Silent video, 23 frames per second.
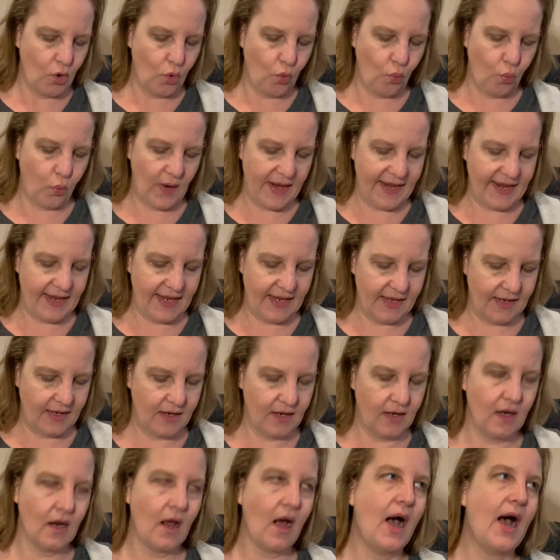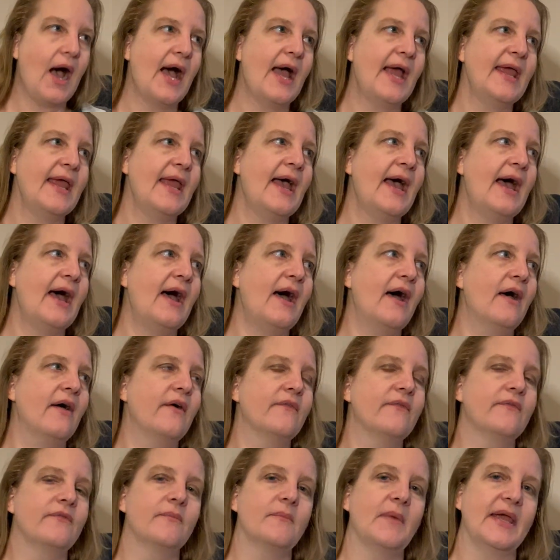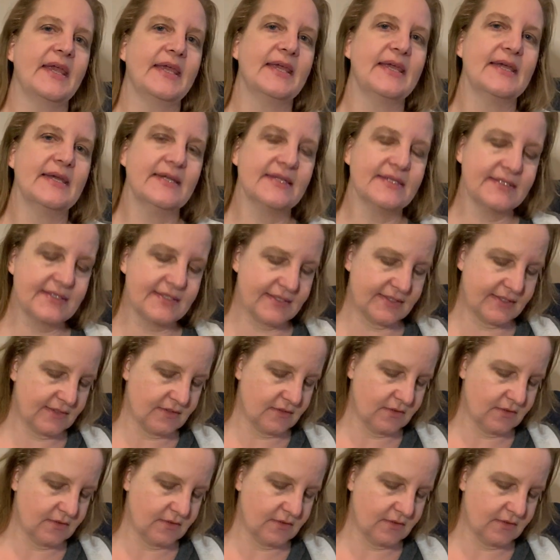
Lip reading: when I have my kids,